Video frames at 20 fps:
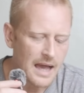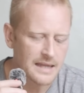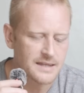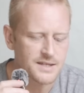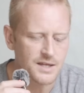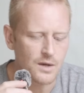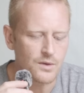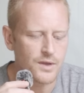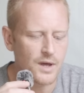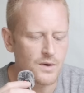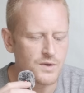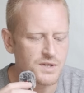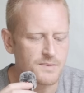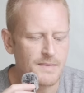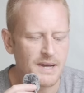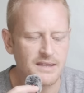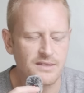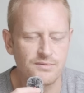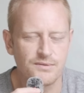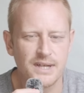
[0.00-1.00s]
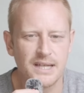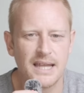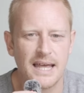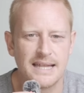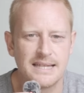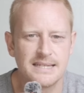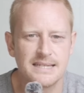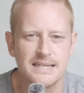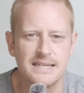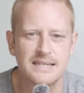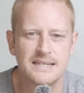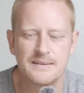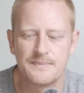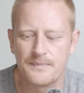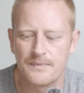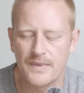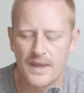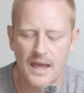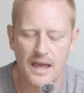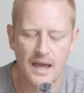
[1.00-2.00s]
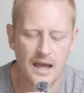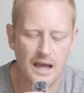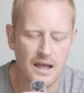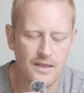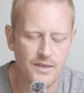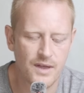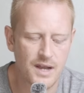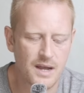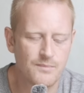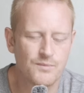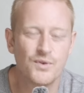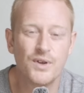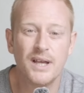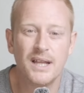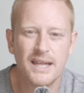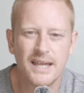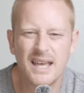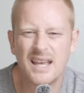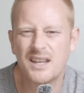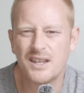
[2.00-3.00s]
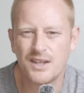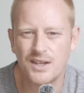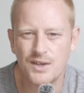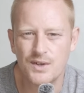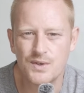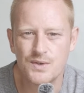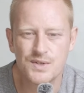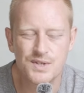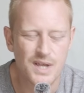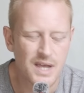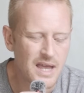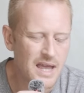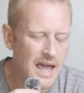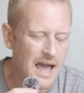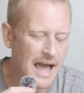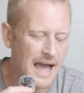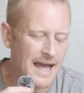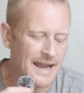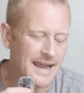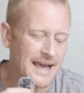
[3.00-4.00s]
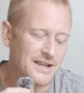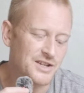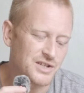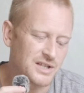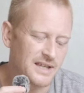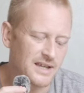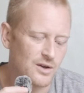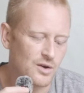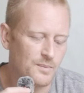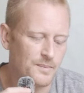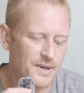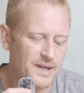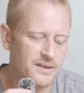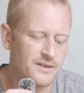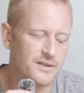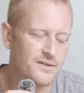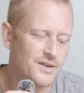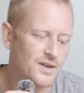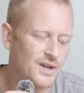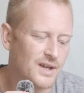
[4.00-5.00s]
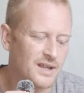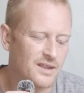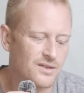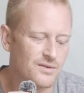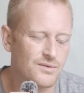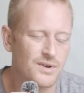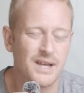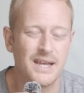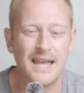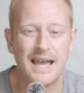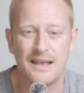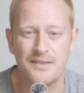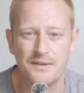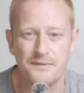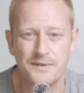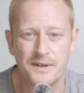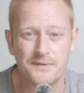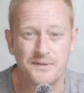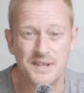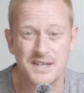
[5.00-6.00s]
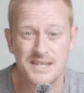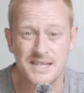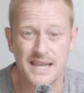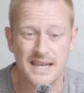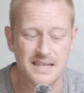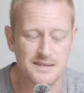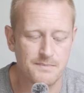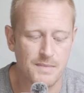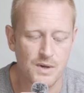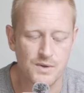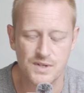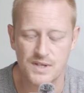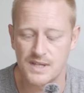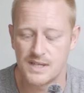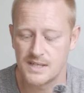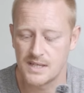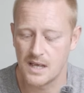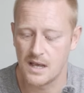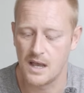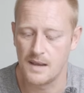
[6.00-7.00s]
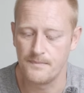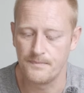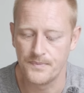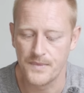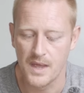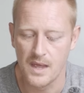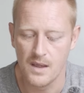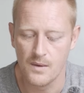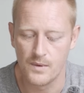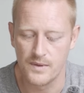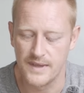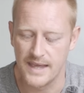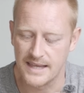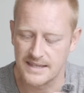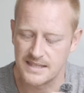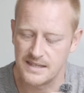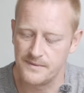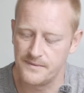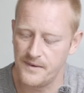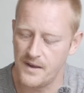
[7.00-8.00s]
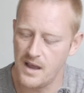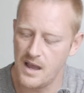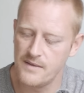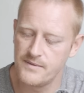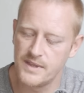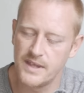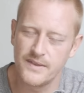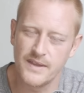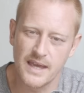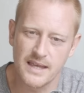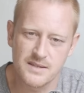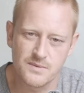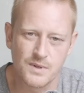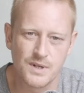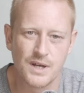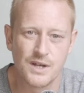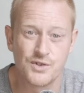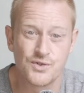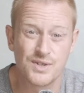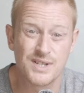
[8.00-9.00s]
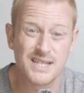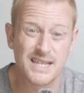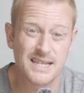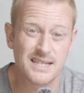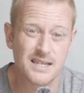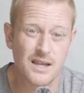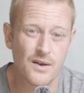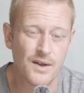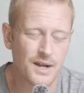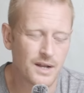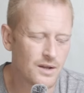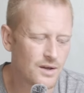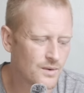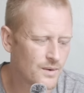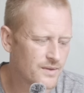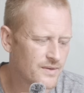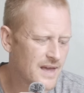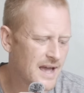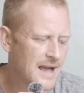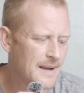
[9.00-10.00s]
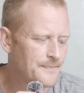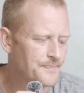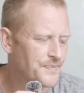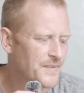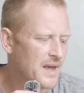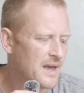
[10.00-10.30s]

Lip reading: And so those are my three lenses that I'm really going to use, and actually it will be the 33 and the 56 most of the time with the XT5, and then the X100 going along with that.